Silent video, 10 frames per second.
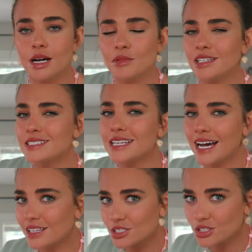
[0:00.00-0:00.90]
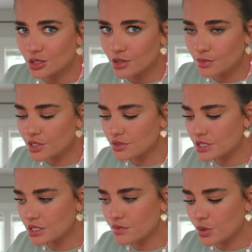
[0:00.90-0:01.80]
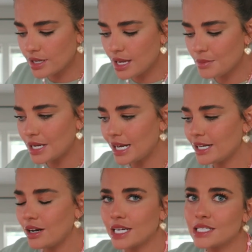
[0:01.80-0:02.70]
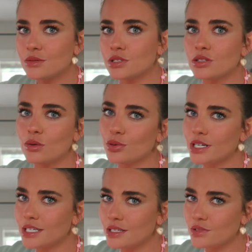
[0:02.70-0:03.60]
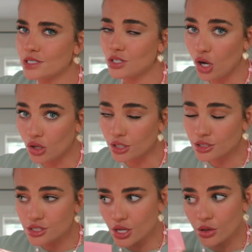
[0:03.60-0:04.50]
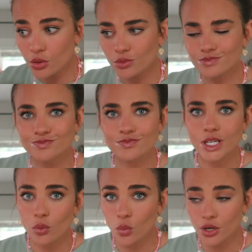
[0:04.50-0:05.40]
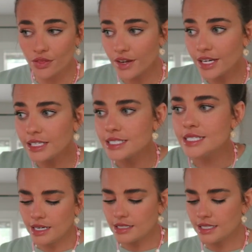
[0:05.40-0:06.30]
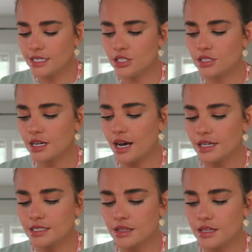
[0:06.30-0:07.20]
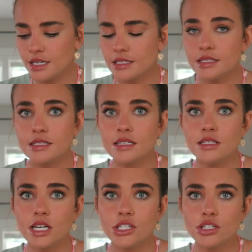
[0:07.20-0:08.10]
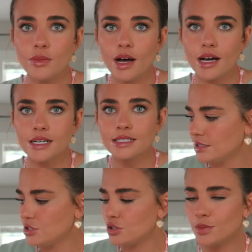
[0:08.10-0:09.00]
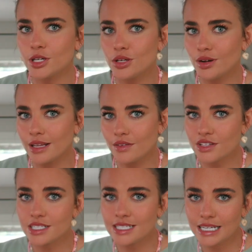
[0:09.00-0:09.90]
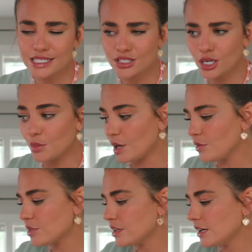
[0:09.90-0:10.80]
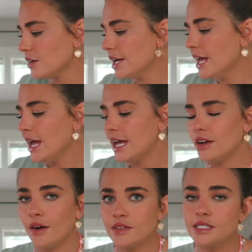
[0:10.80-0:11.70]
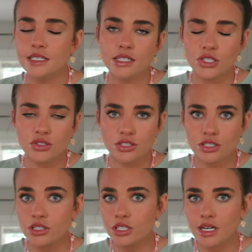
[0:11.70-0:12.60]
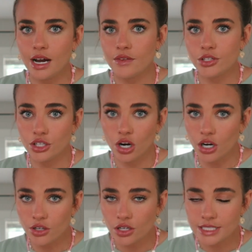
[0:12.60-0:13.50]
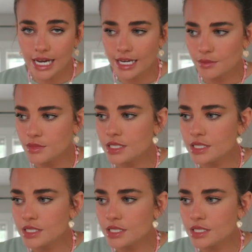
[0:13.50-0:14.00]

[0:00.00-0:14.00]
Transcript: I'm not exactly sure what I'm gonna use this for yet, but I got it because it was so pretty and it was a dollar, so worth it. Next, I just got this tissue box. It's super cute. I love the designs that they're coming out with now. And obviously tissues are just good to have in your car at all times.